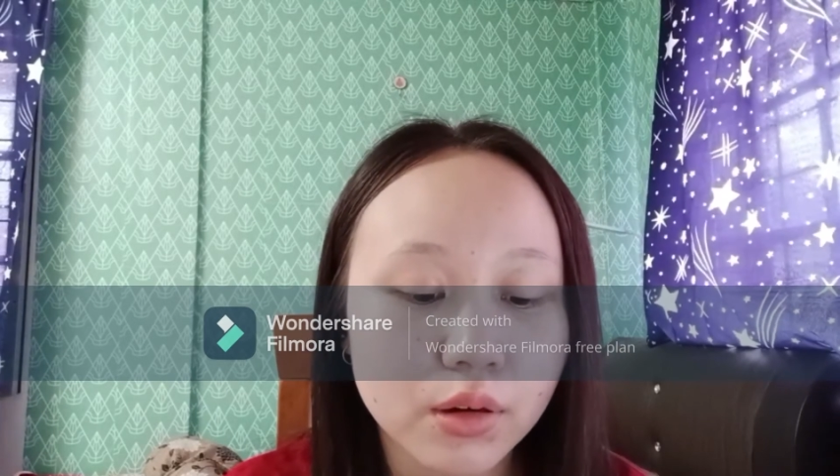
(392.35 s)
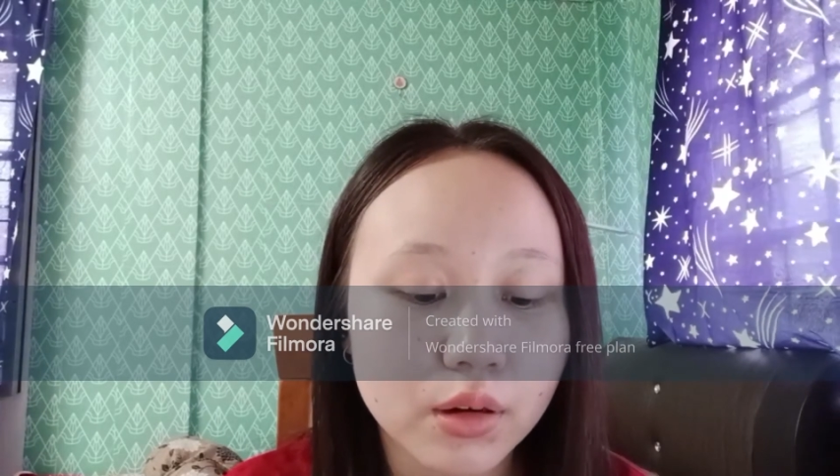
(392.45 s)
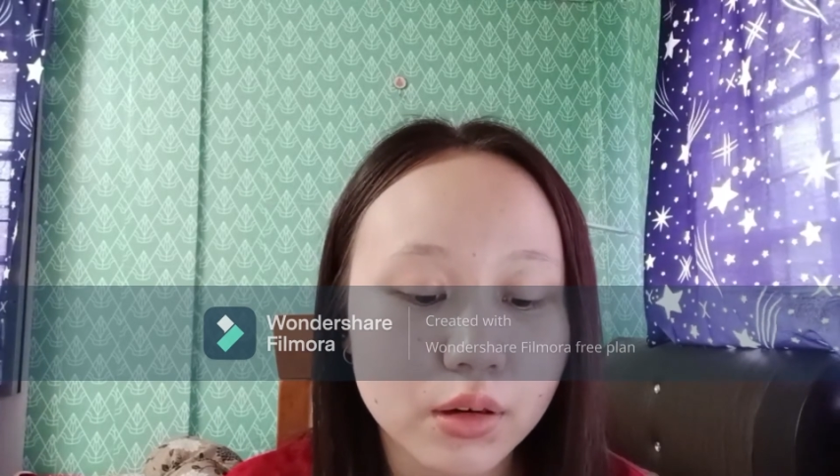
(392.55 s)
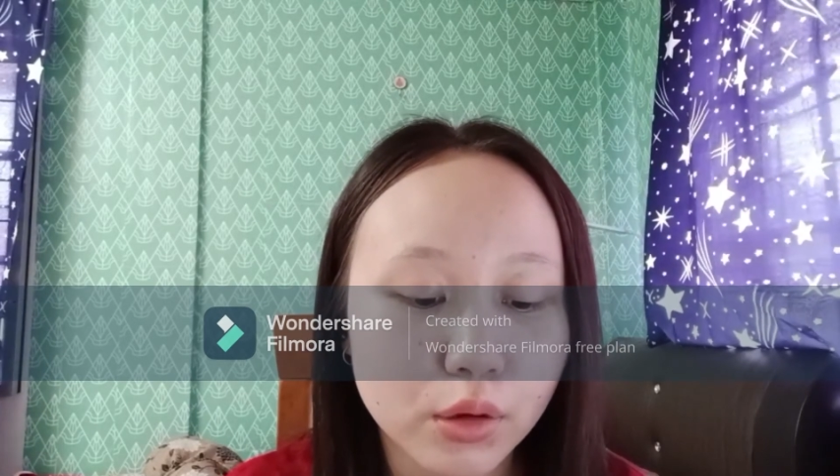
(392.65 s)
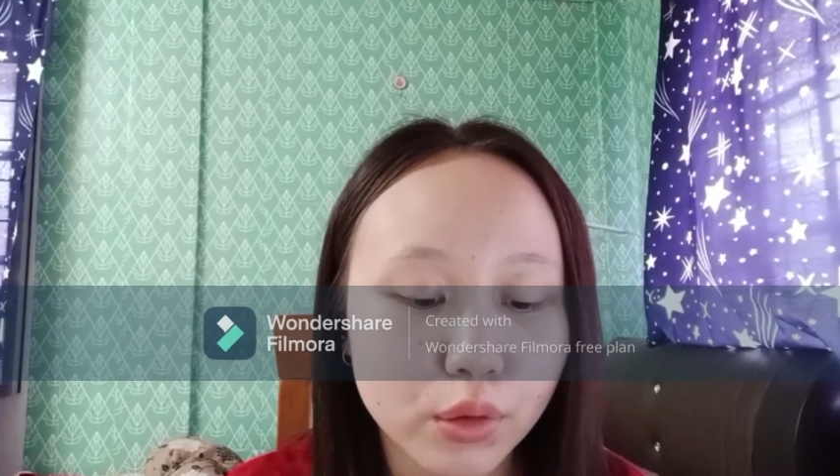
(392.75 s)

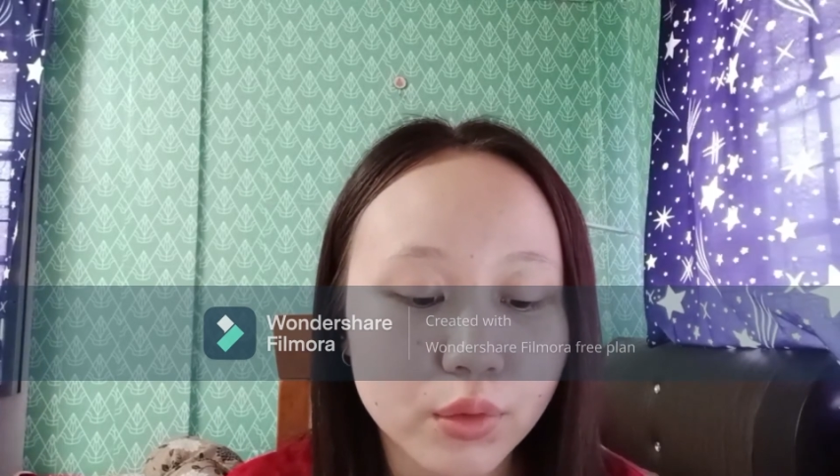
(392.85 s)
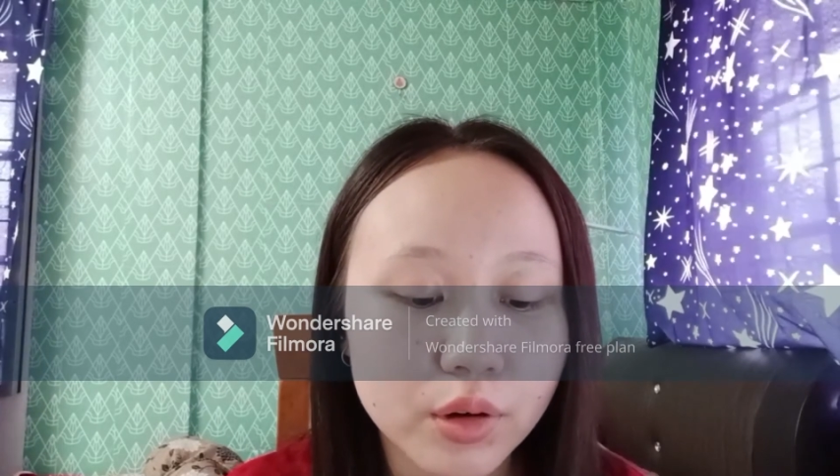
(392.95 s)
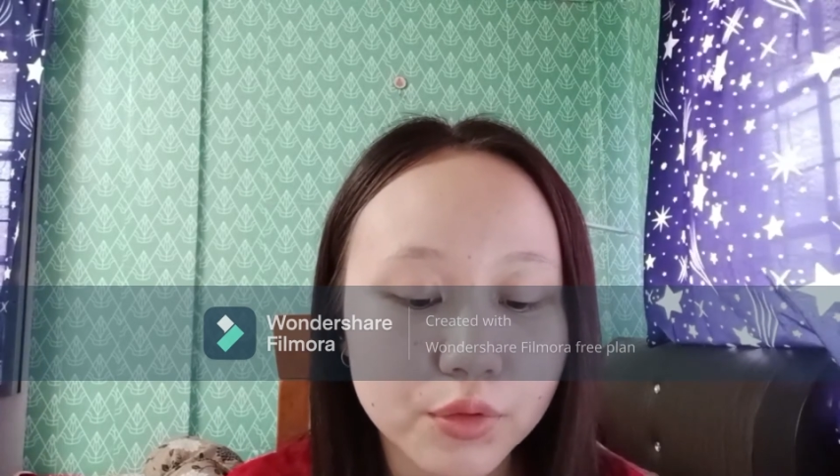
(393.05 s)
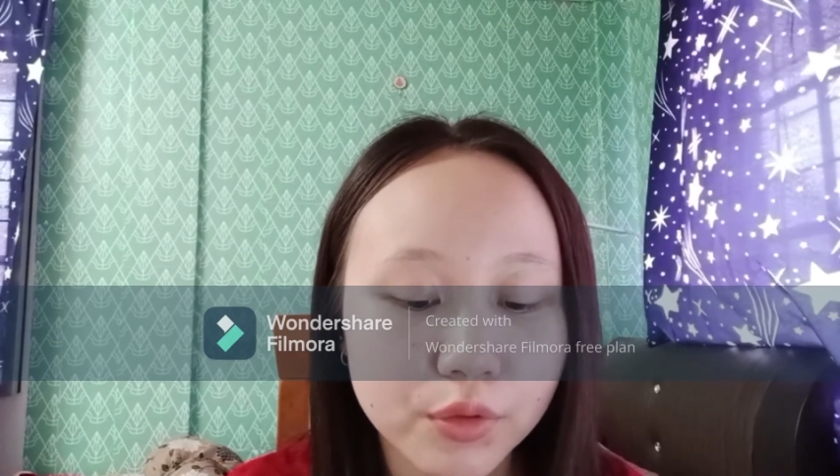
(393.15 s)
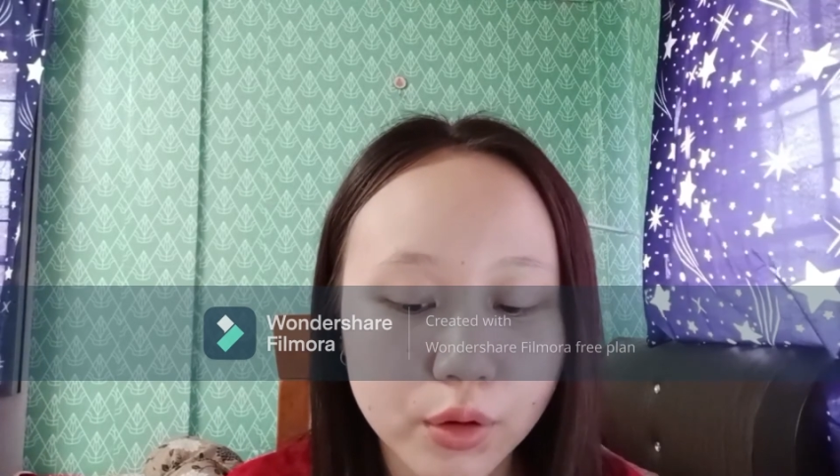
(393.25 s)
a
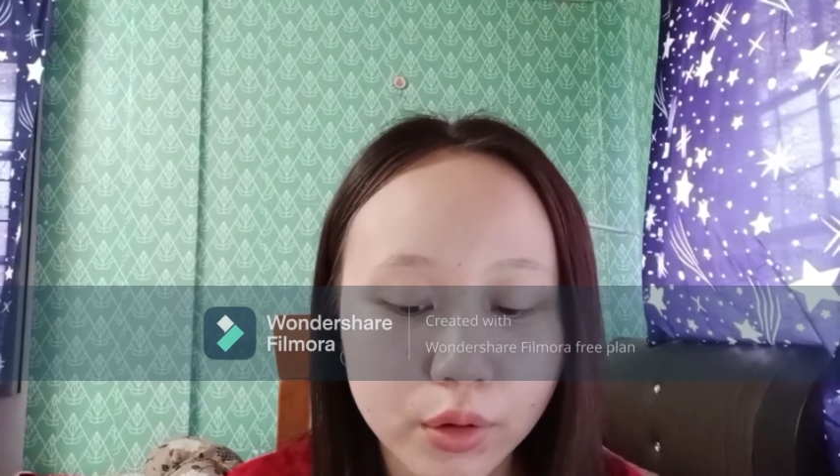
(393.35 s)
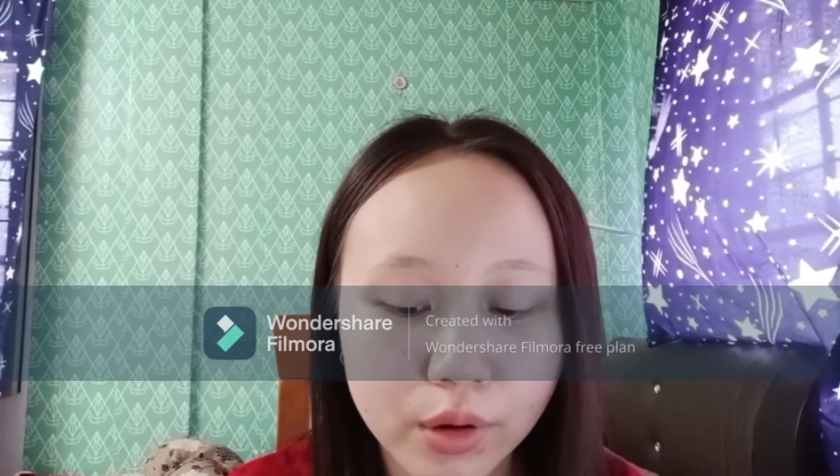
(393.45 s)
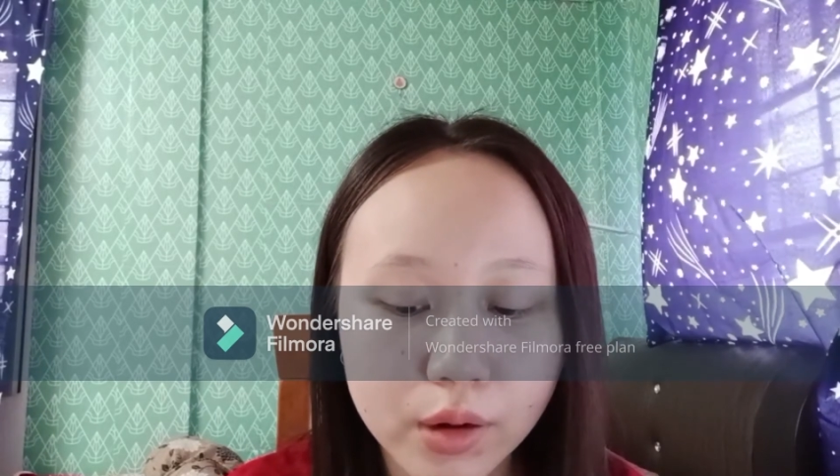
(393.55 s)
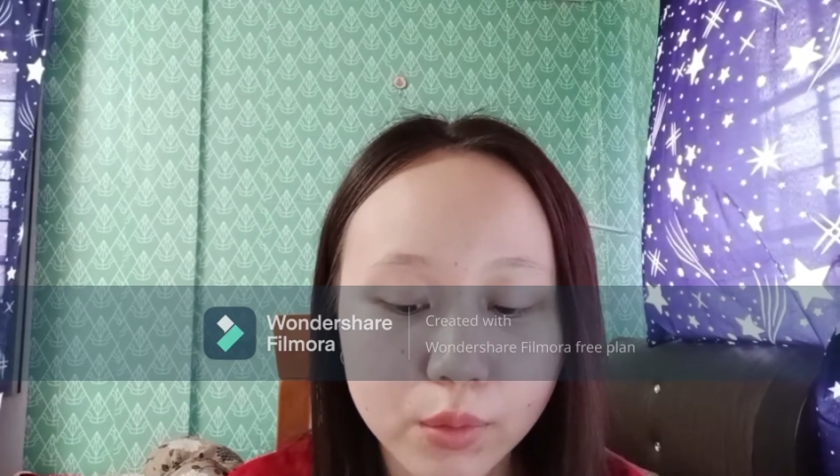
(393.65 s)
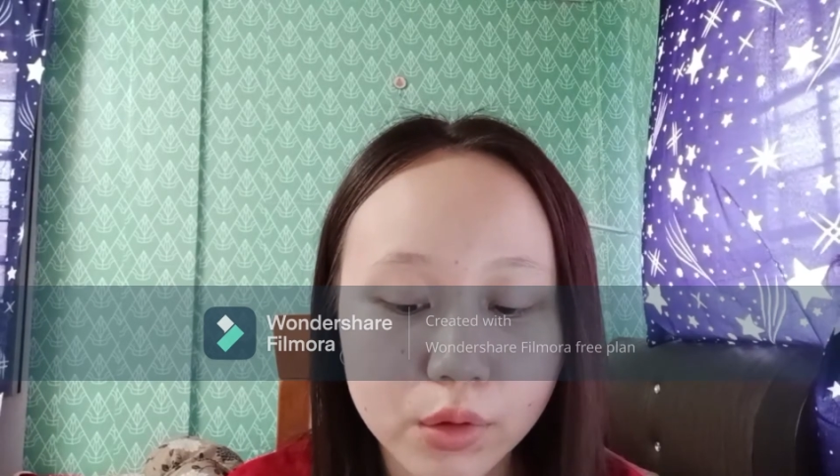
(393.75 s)
lower flow
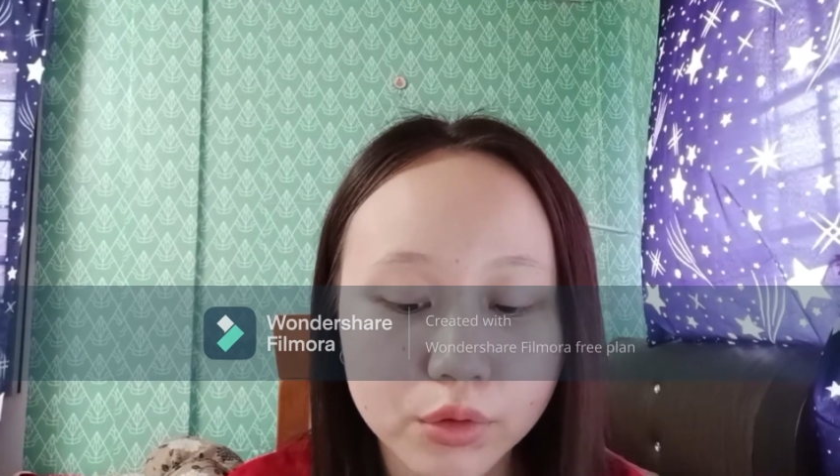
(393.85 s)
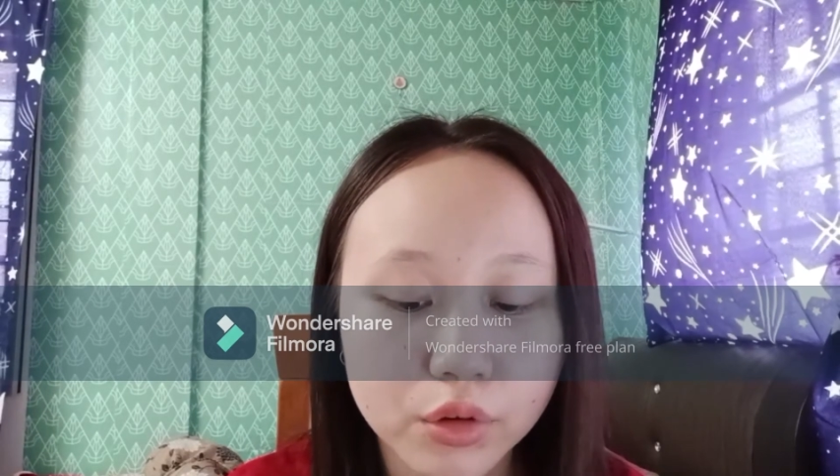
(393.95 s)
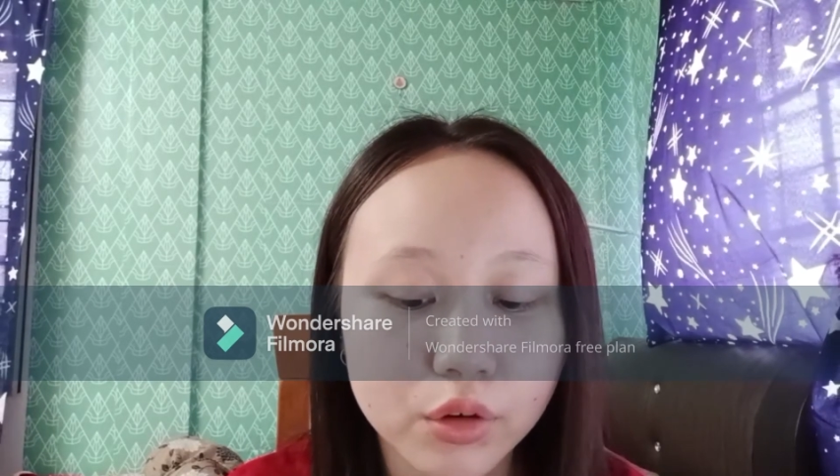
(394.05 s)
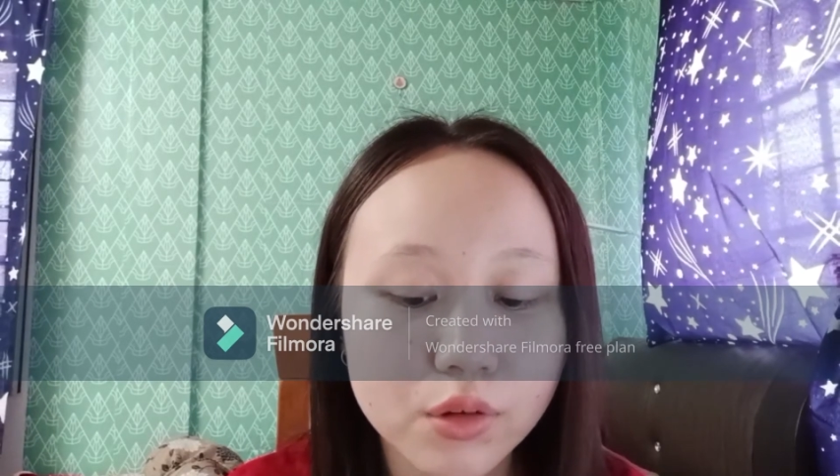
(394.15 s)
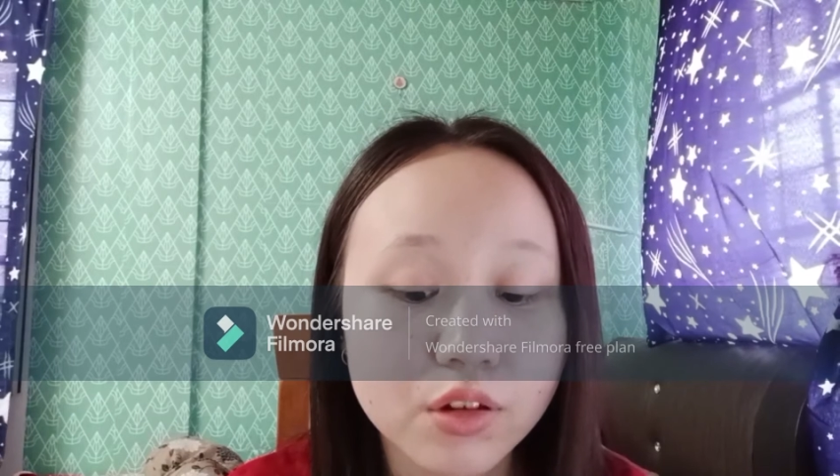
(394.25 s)
rate will
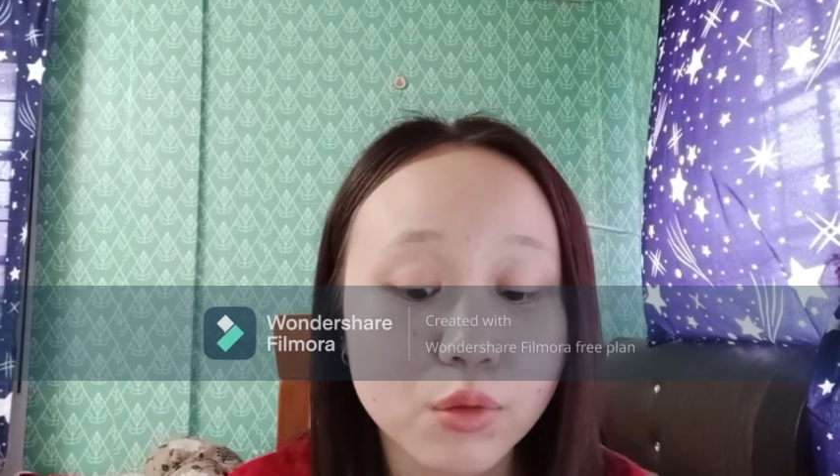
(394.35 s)
reduce